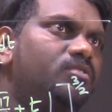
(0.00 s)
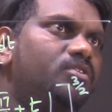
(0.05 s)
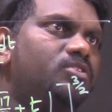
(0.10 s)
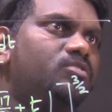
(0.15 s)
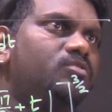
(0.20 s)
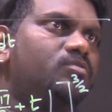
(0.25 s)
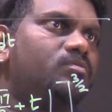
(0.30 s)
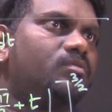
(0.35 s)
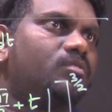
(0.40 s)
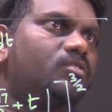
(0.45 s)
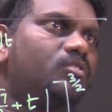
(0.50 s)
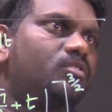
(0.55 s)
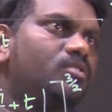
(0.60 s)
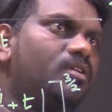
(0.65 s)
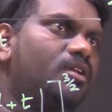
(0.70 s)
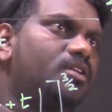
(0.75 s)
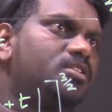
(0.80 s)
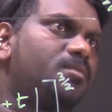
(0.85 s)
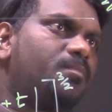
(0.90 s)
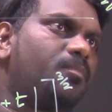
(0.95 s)
you need to
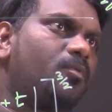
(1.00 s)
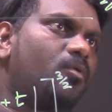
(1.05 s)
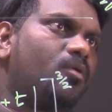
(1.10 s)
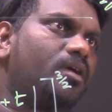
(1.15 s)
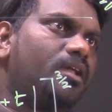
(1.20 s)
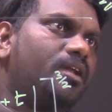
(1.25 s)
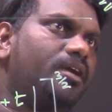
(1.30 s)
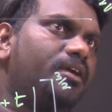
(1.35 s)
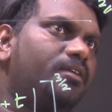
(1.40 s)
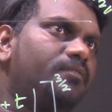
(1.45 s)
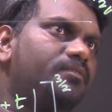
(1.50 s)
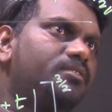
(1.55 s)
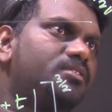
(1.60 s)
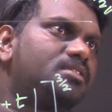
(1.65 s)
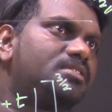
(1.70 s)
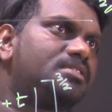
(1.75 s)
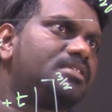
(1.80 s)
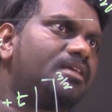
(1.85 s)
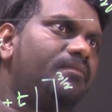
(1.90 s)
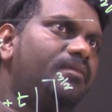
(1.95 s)
reciprocal it,
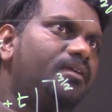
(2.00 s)
which is